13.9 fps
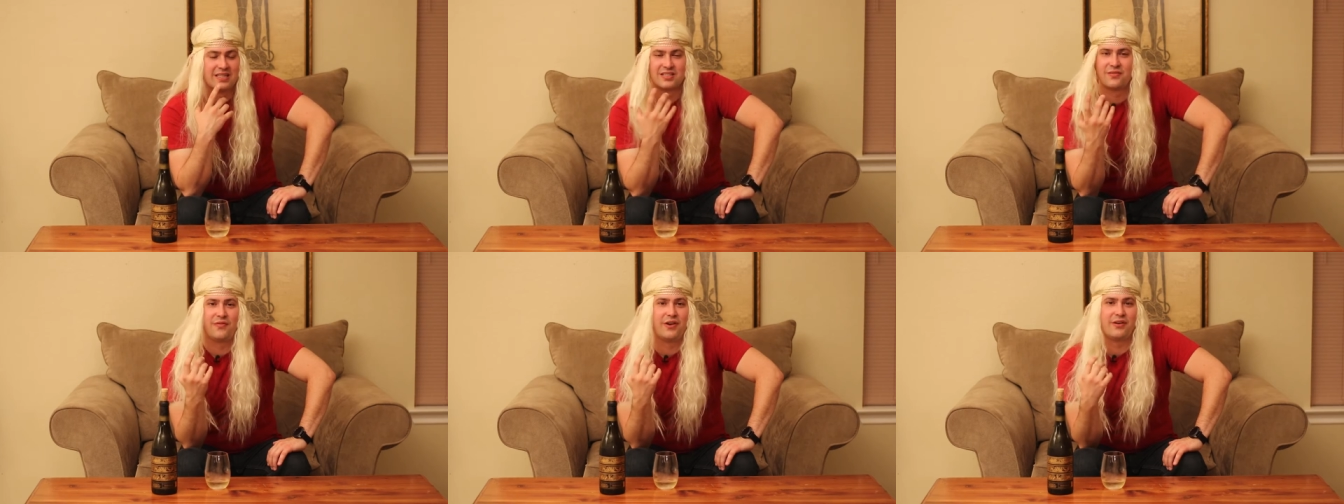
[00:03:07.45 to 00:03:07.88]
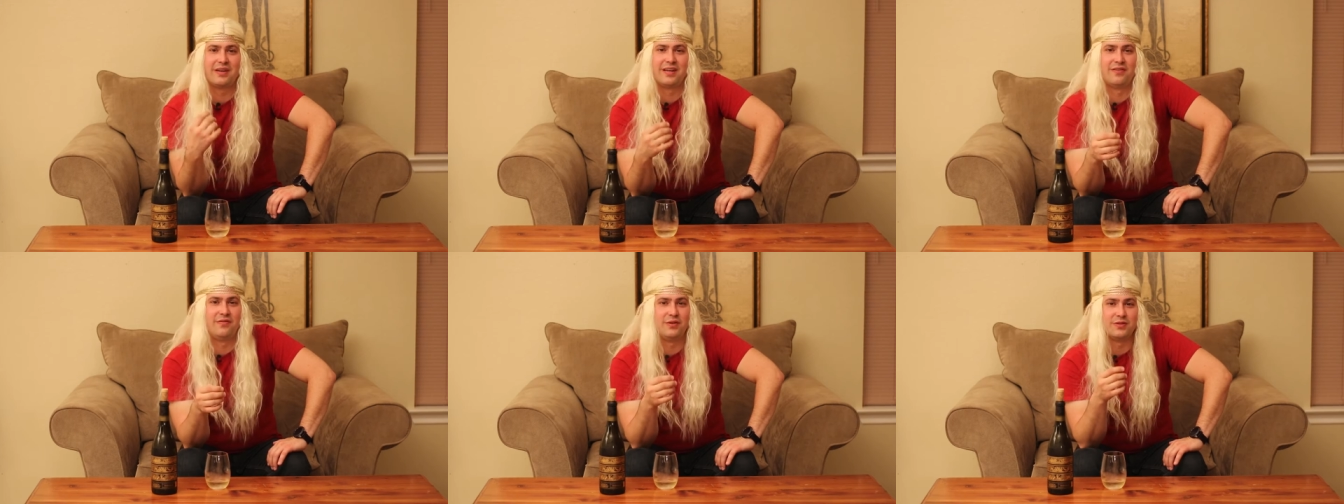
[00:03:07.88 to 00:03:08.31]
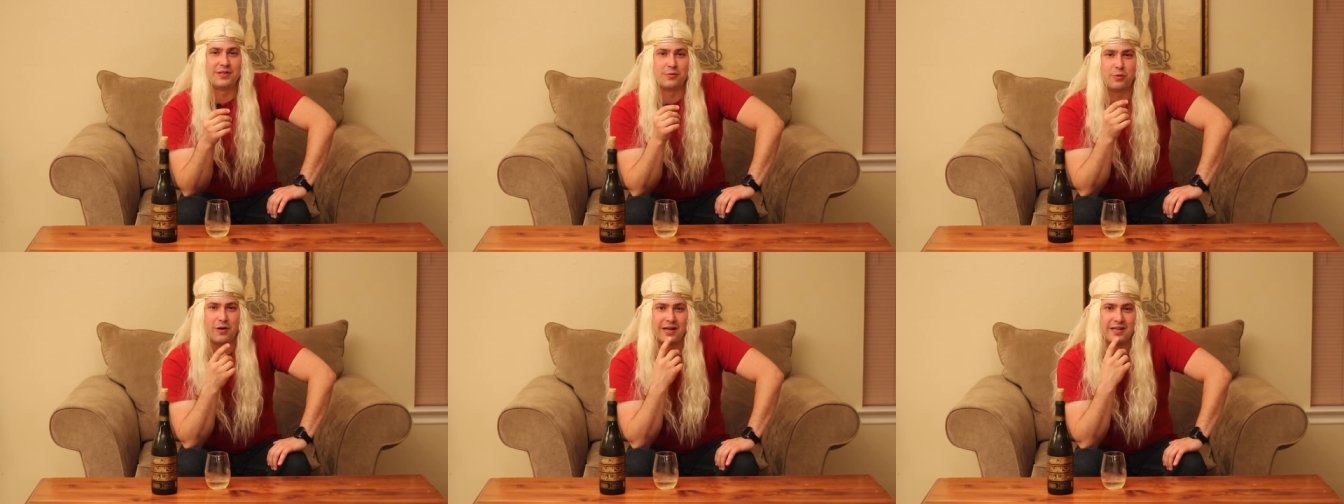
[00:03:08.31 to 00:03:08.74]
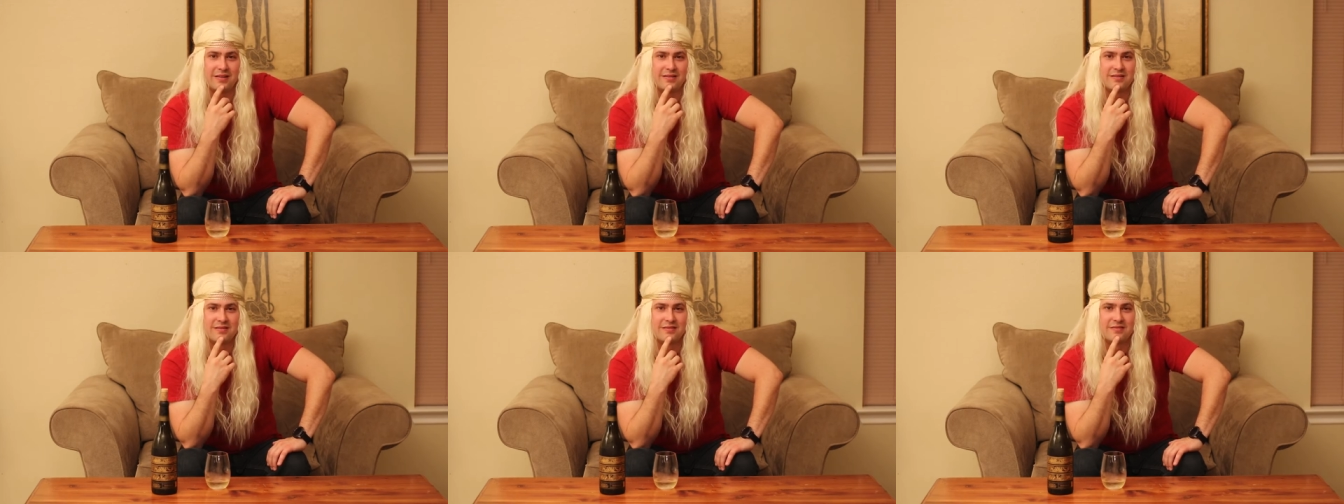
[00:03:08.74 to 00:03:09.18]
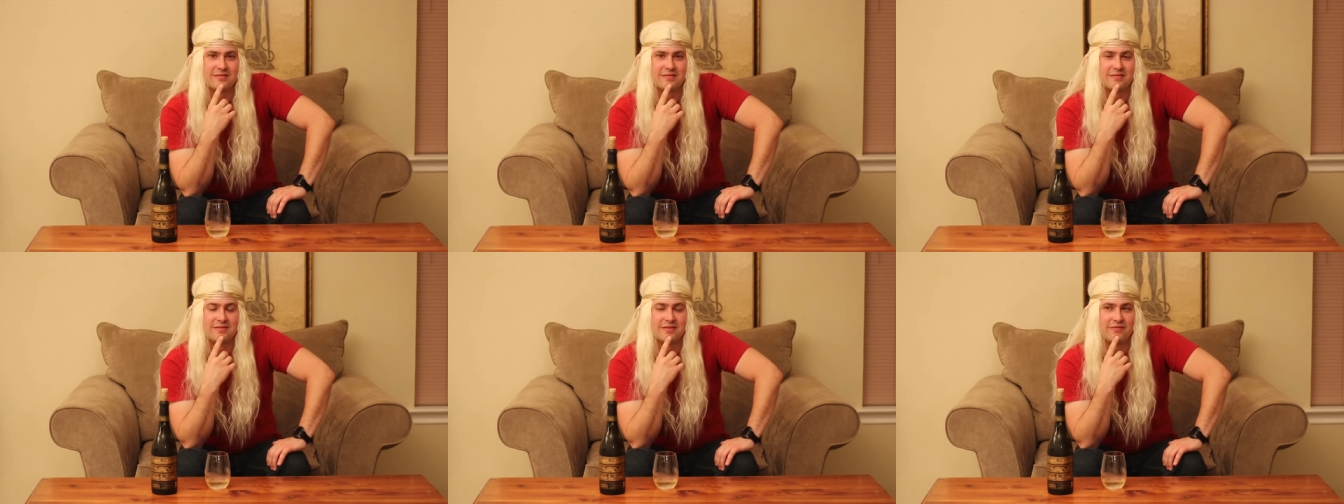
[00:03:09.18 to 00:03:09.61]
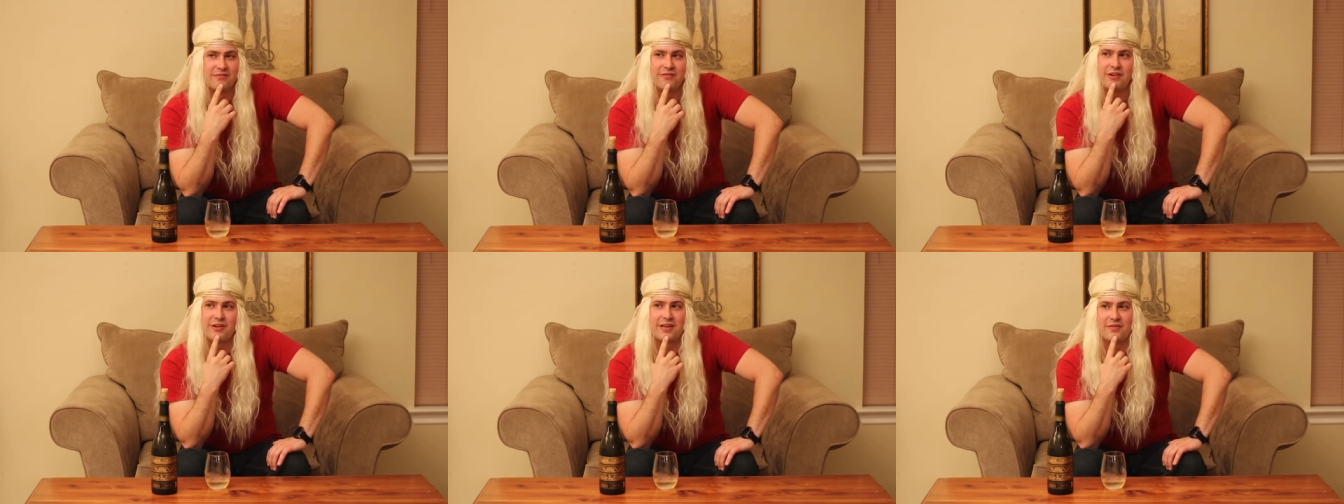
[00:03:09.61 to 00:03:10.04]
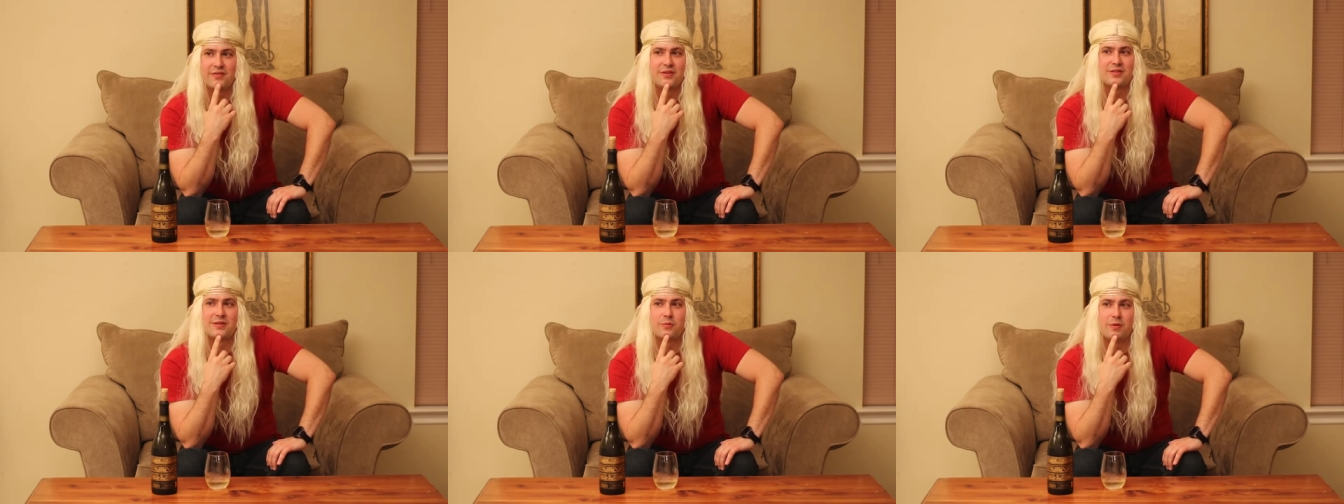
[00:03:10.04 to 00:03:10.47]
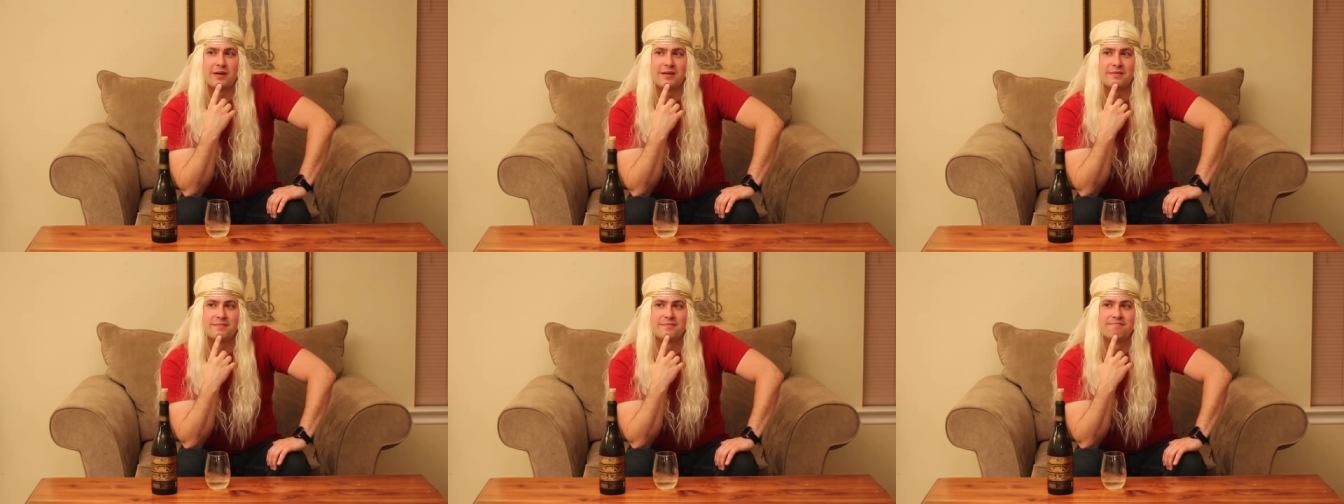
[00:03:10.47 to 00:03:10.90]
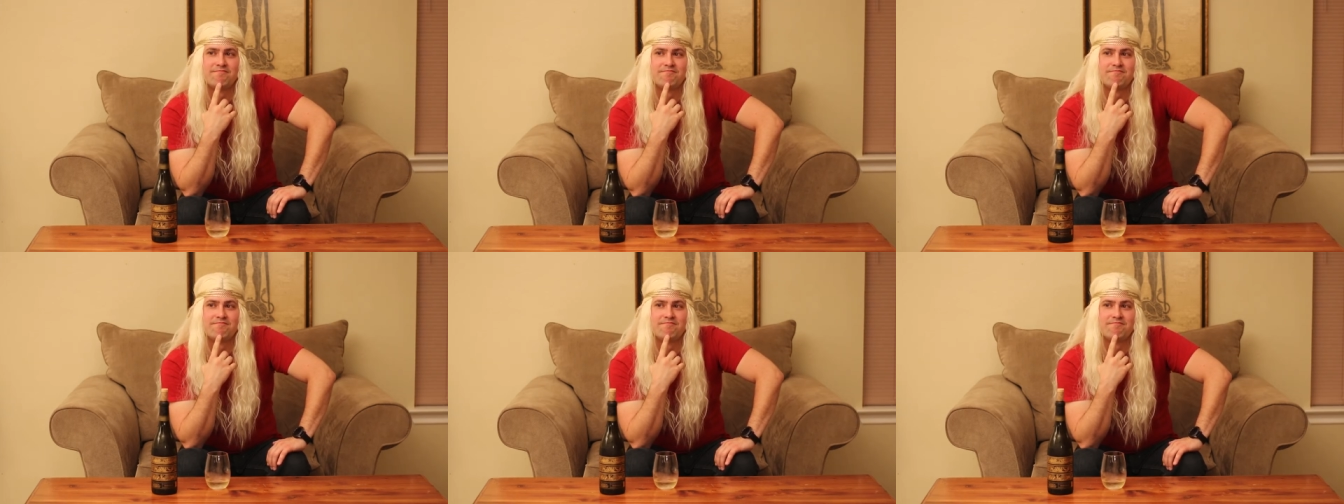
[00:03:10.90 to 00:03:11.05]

It's a very confusing wine. Very confusing wine.